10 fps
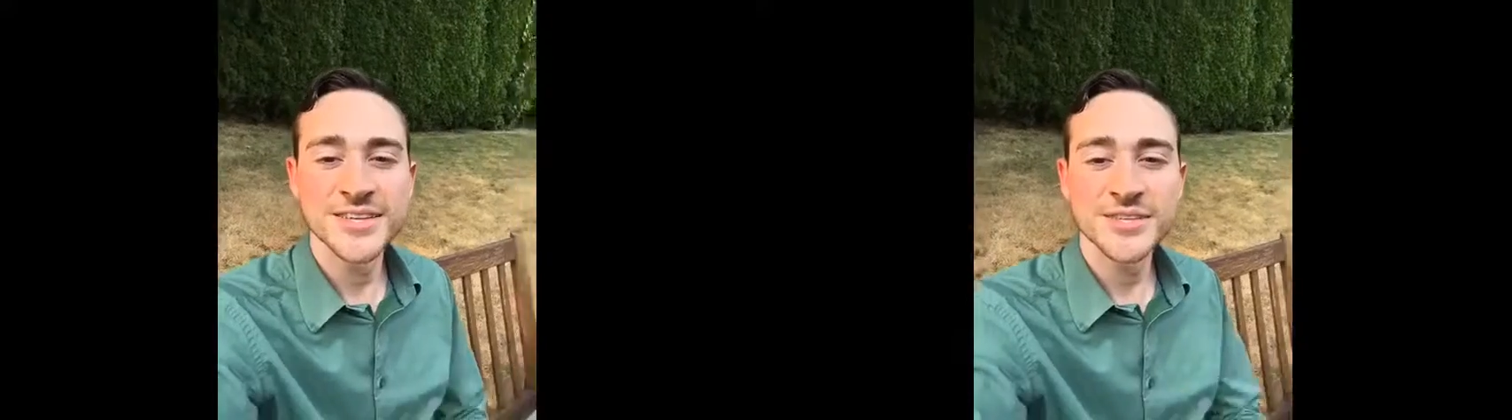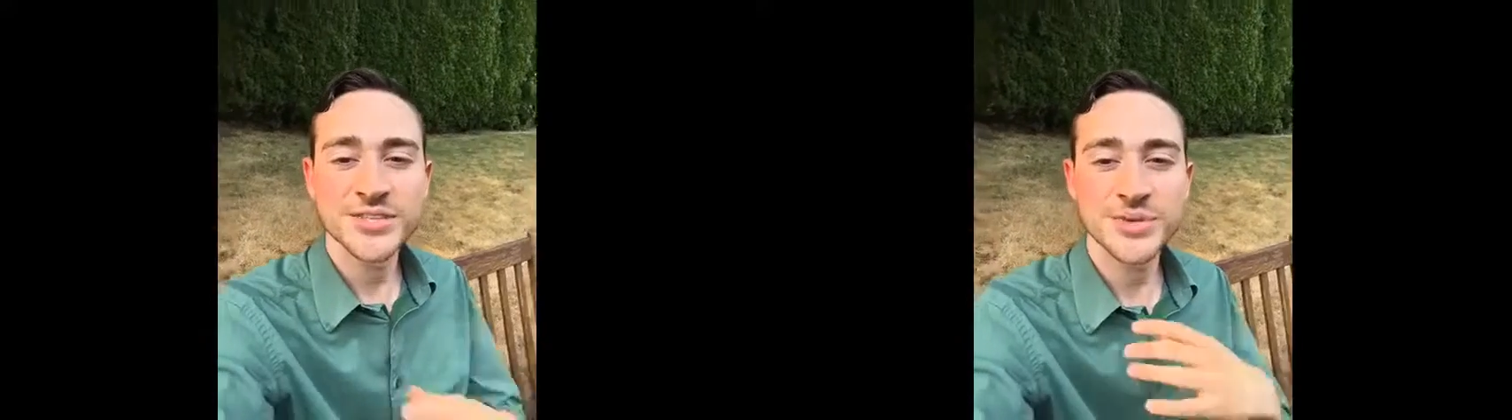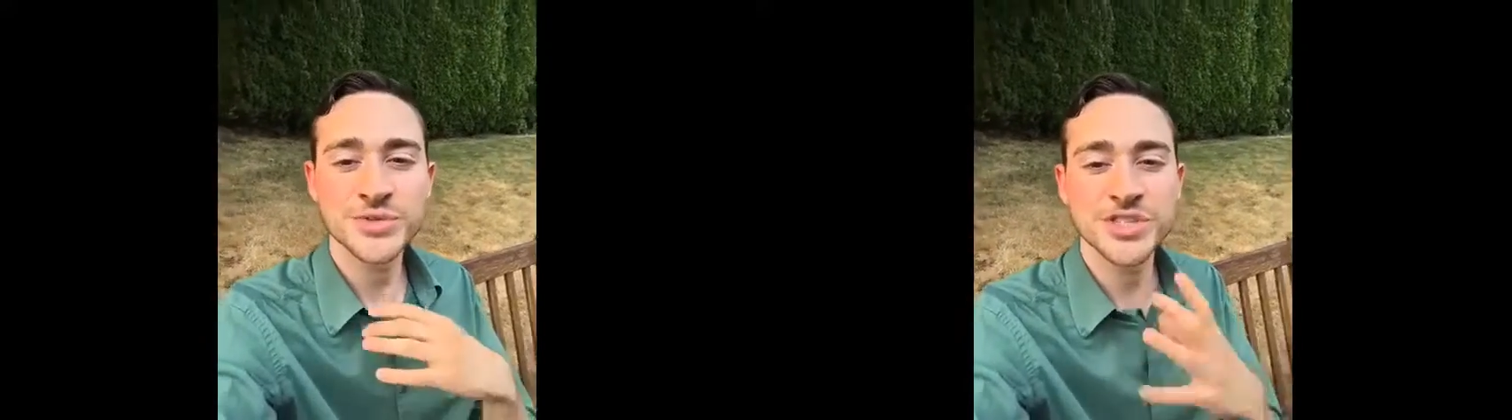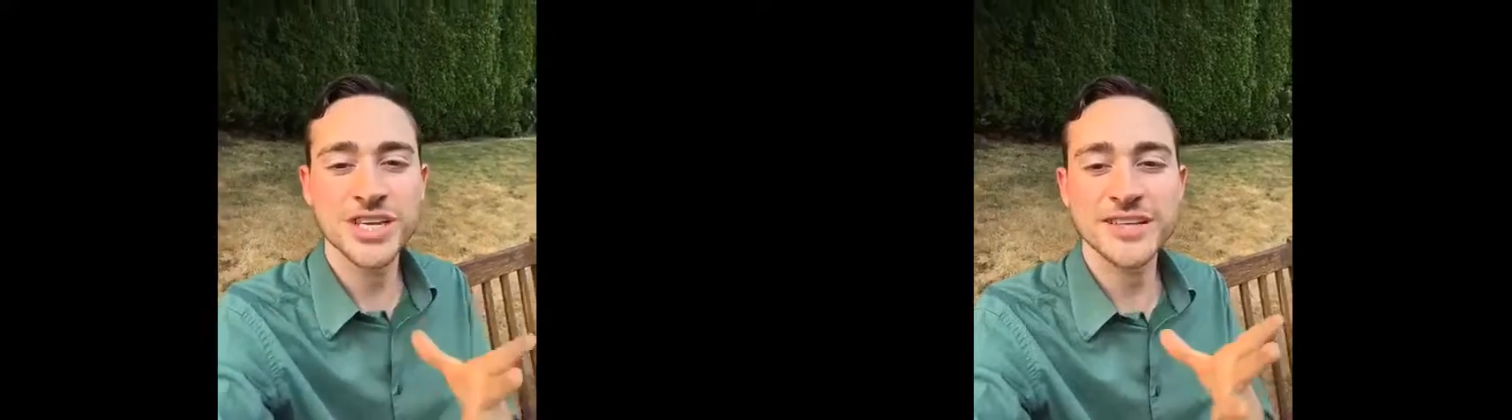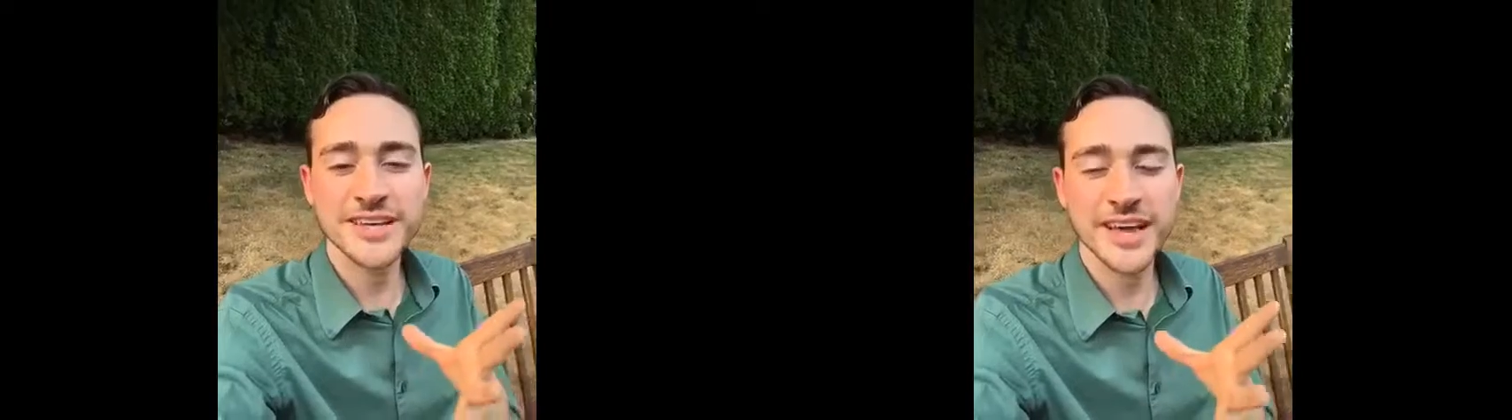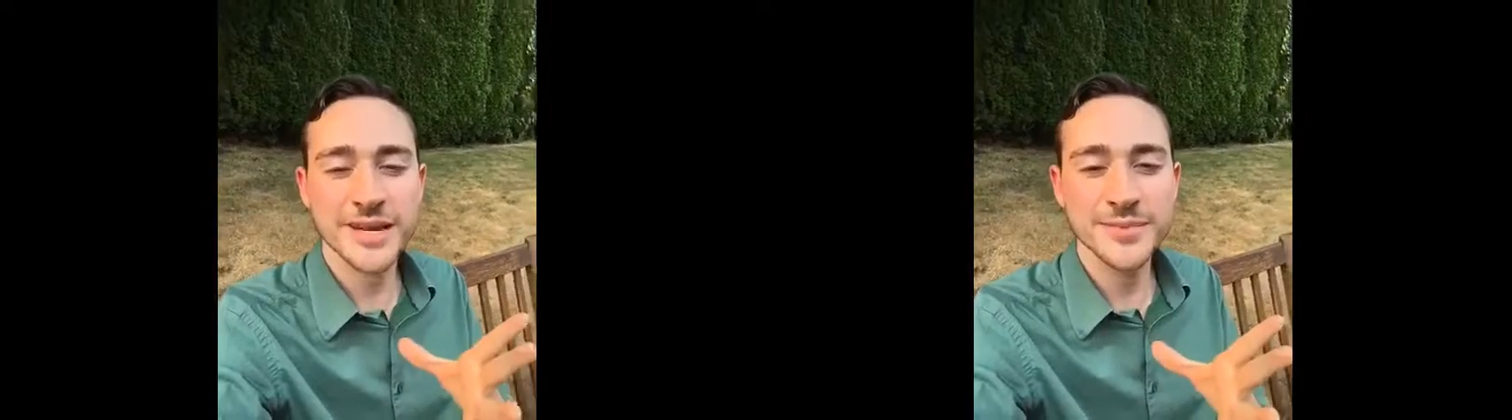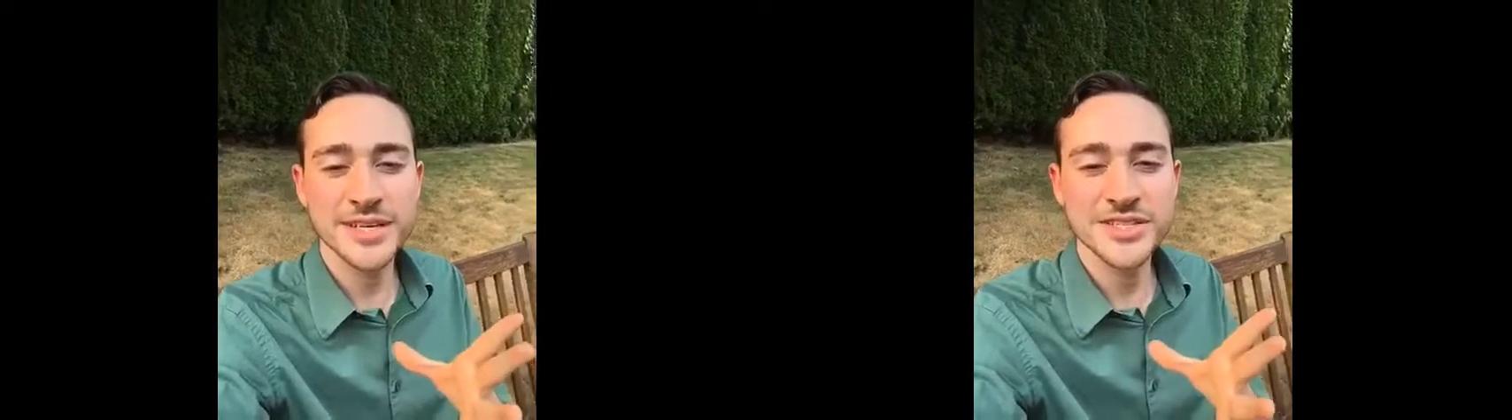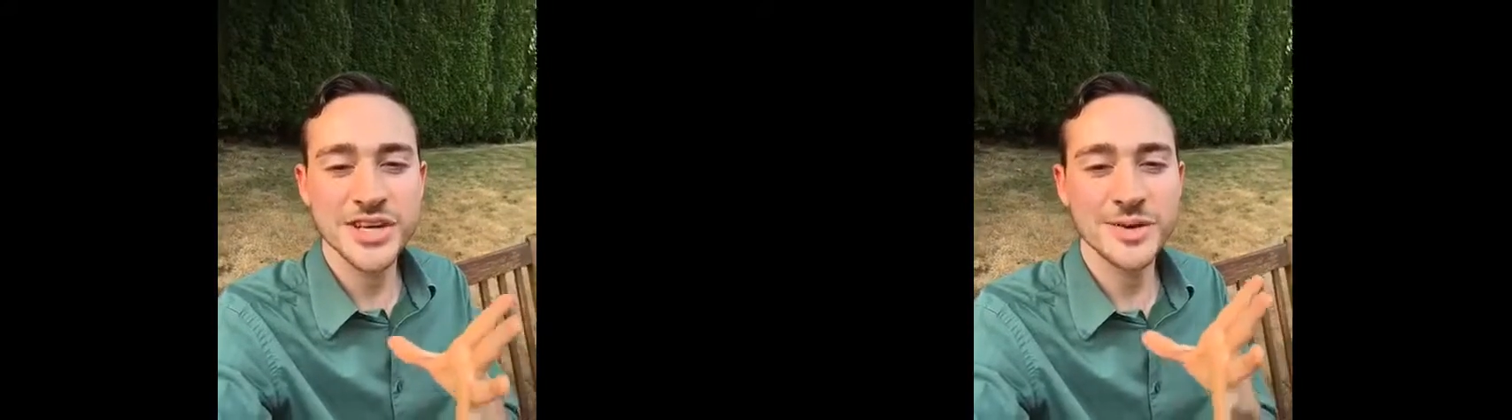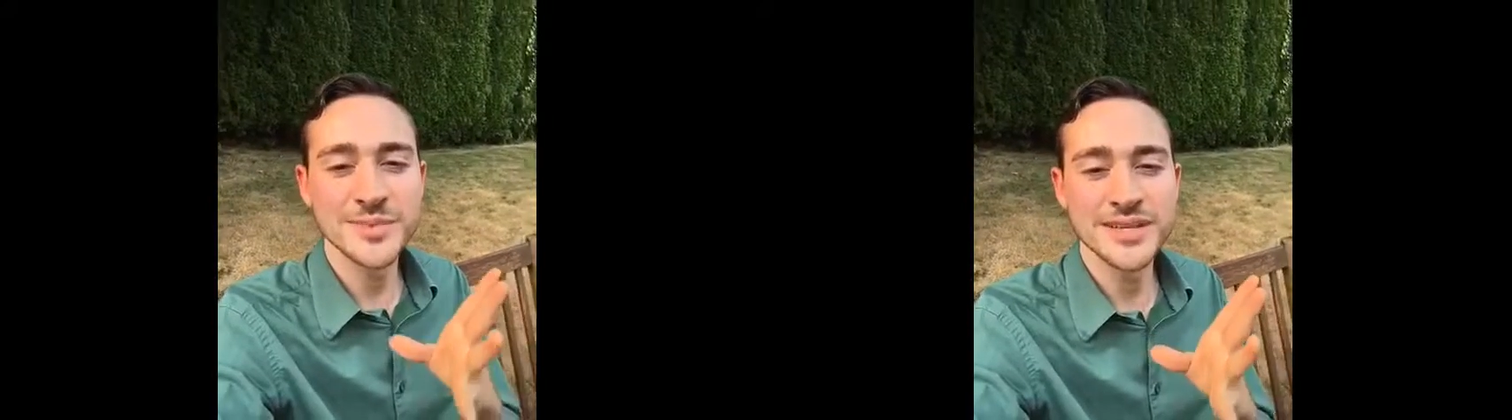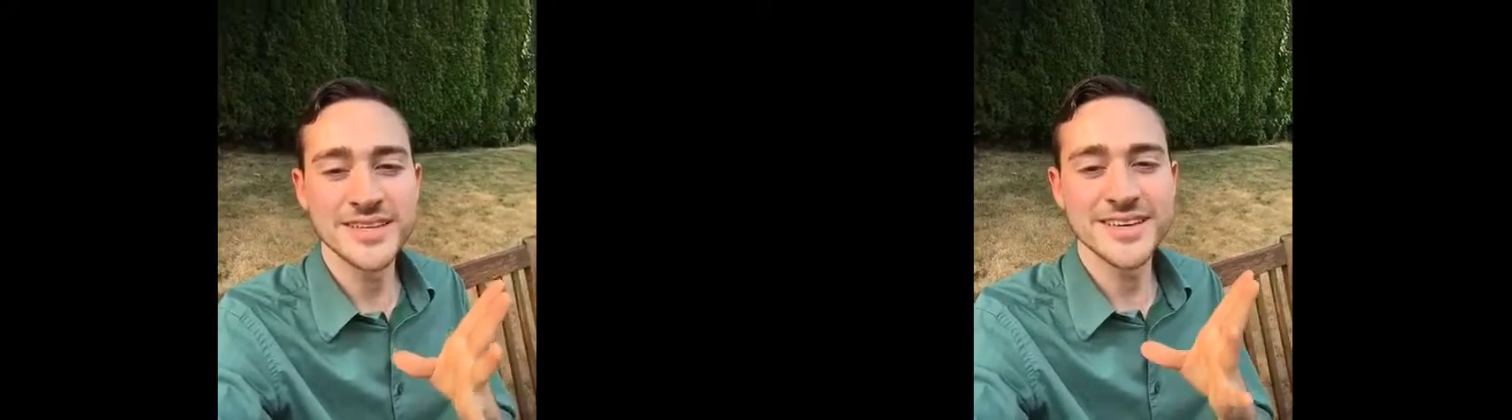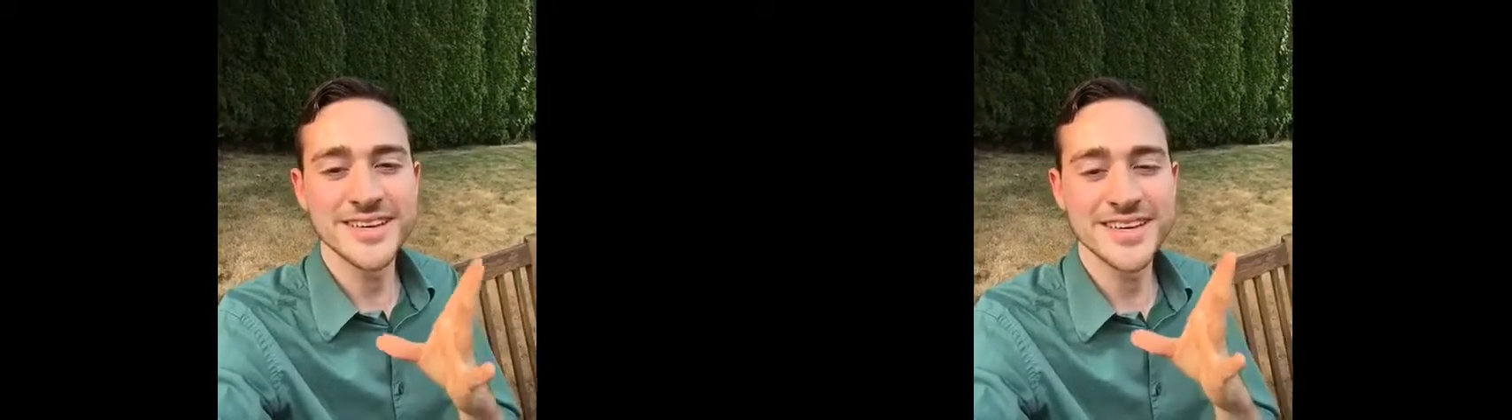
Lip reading: So Jelly Academy taught me